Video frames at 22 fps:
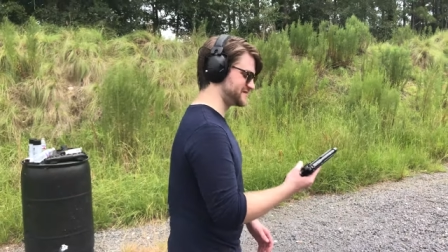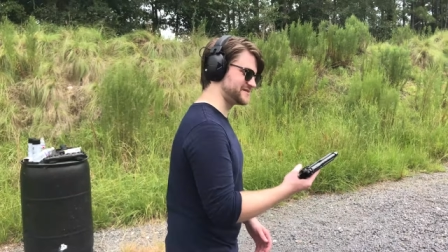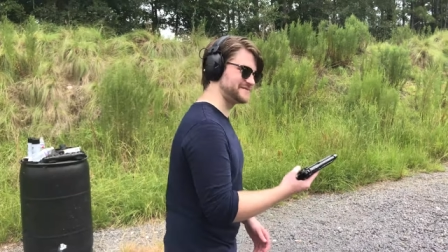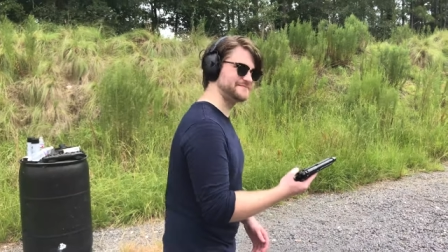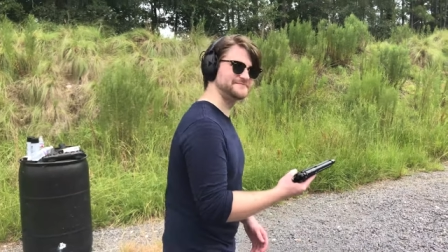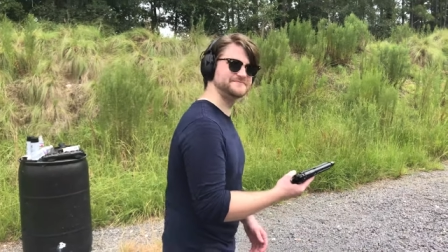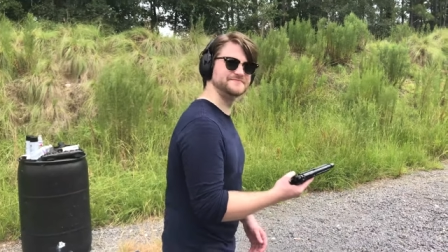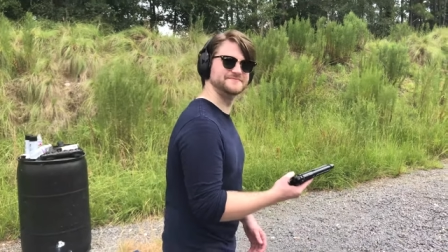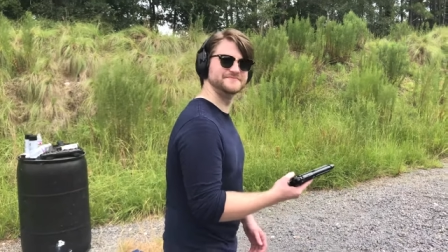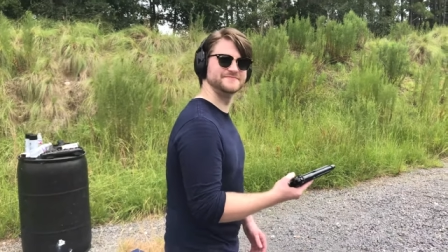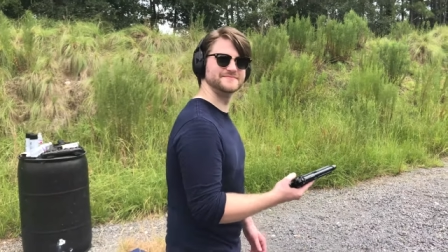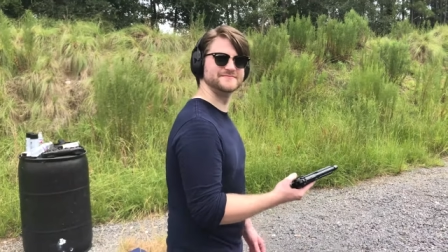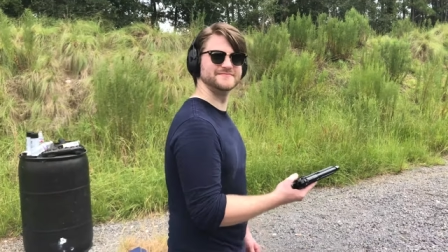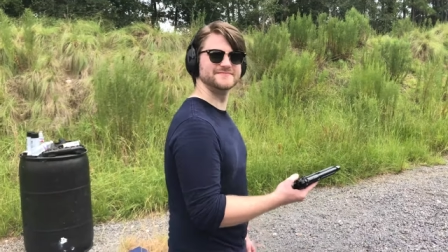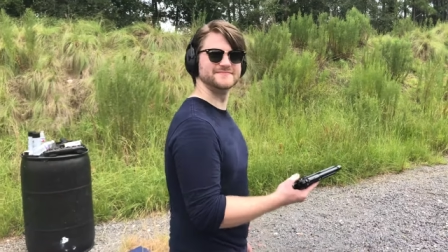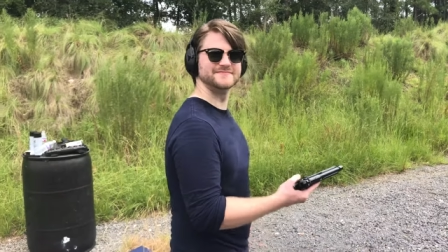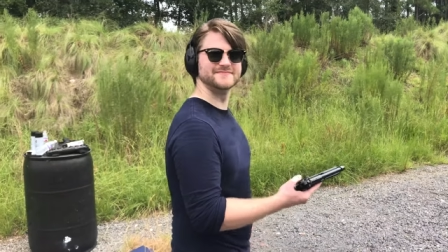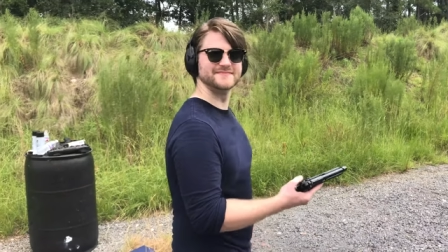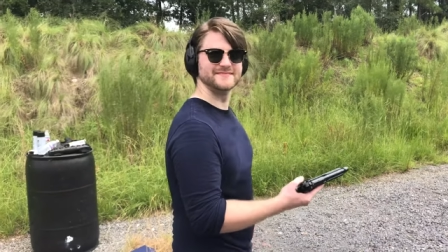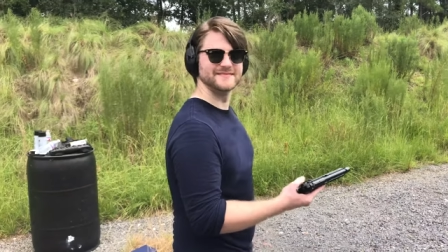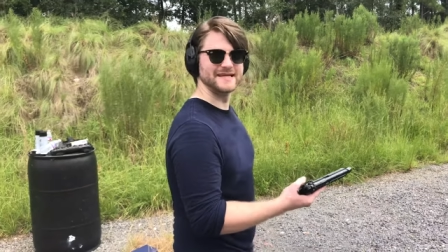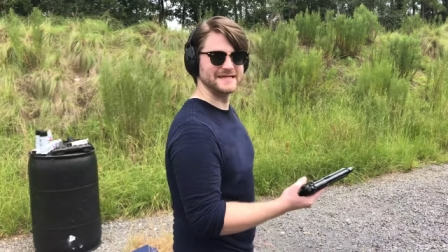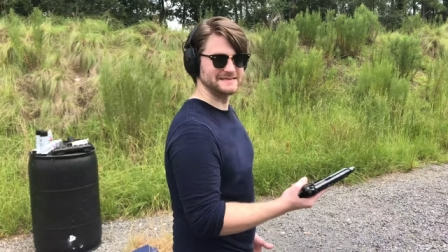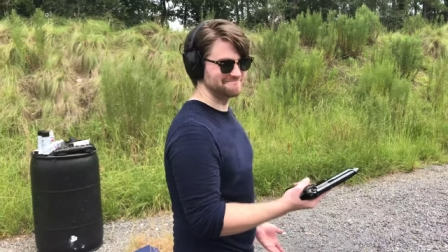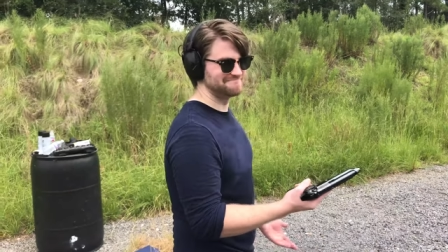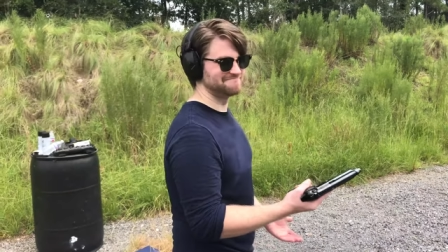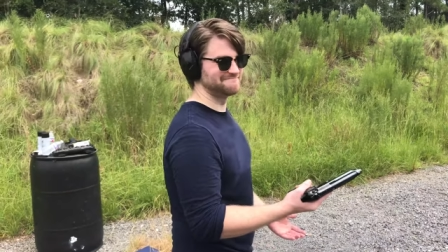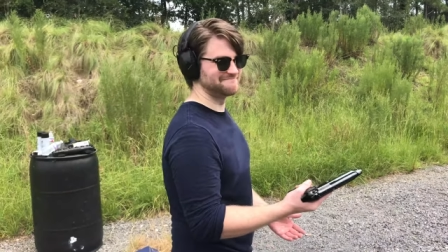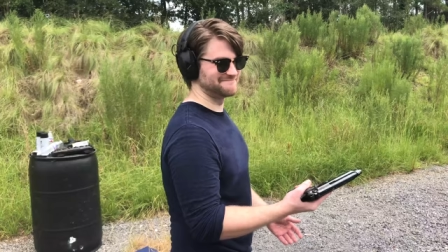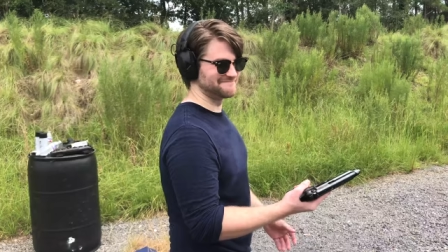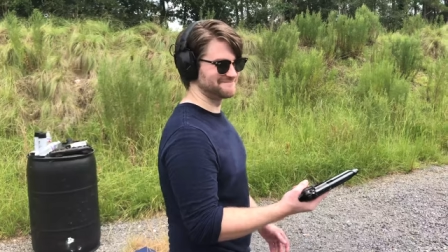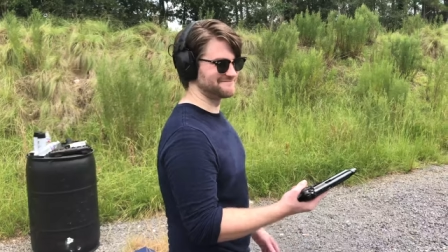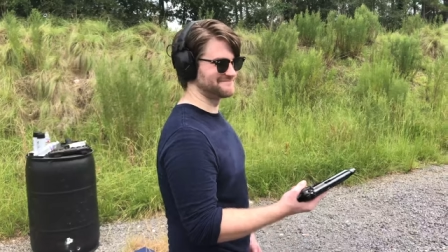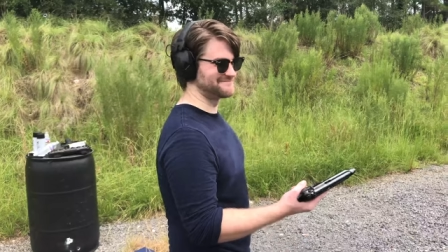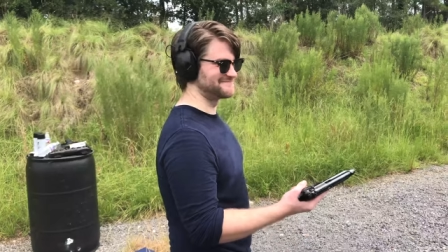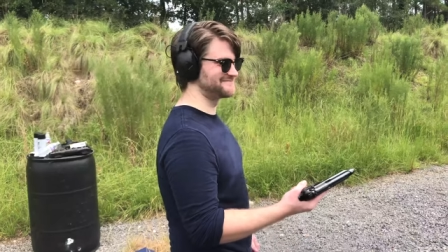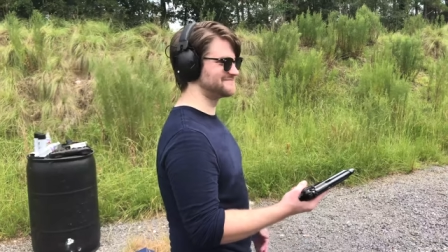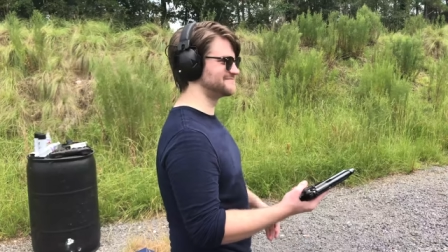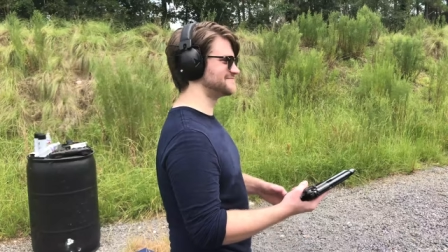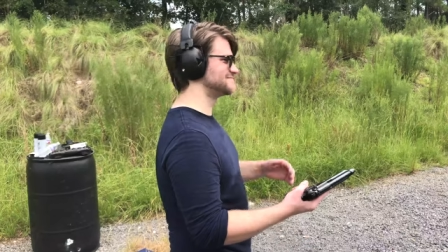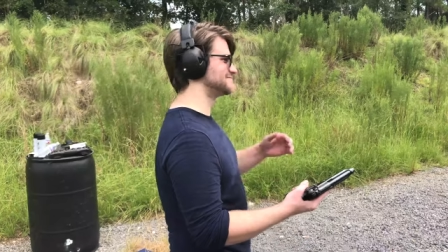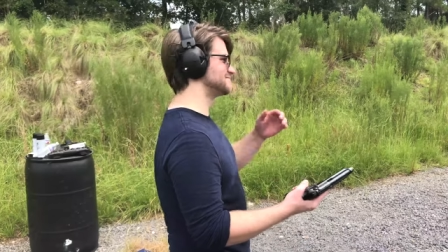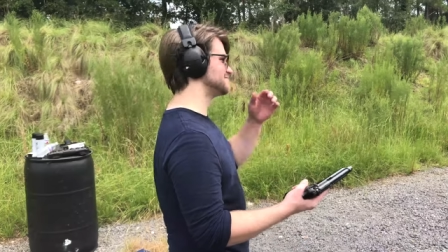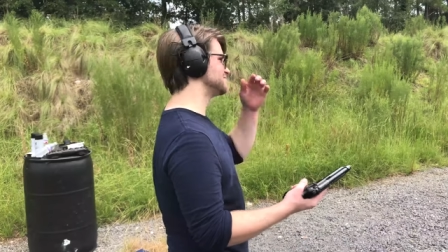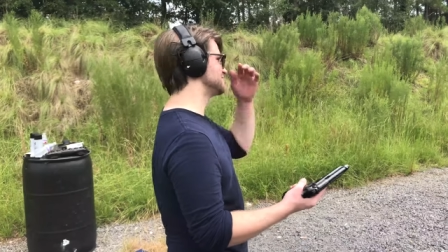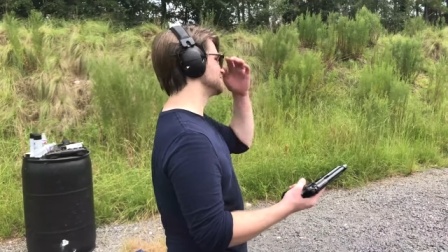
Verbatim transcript: bloopers, just filled penis